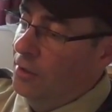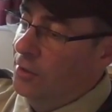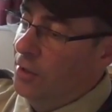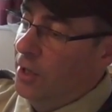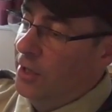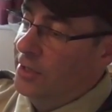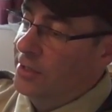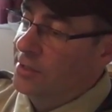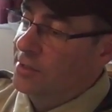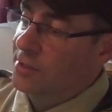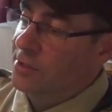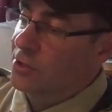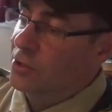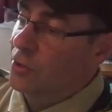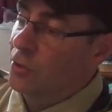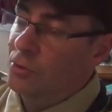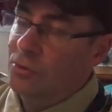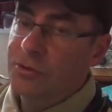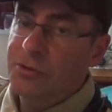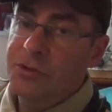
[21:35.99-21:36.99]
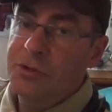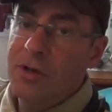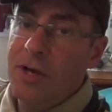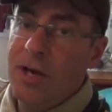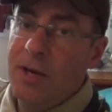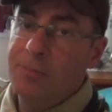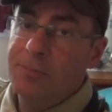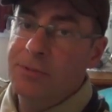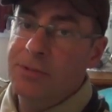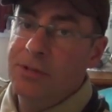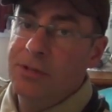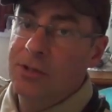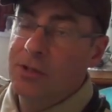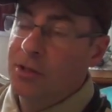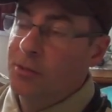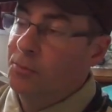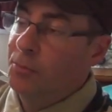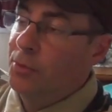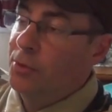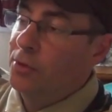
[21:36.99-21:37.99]
nice shoulder straps, and you
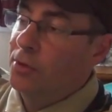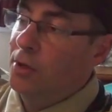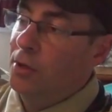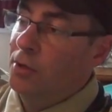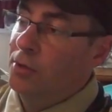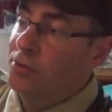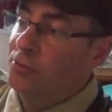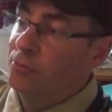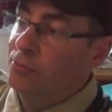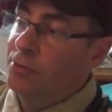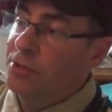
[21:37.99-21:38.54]
can put a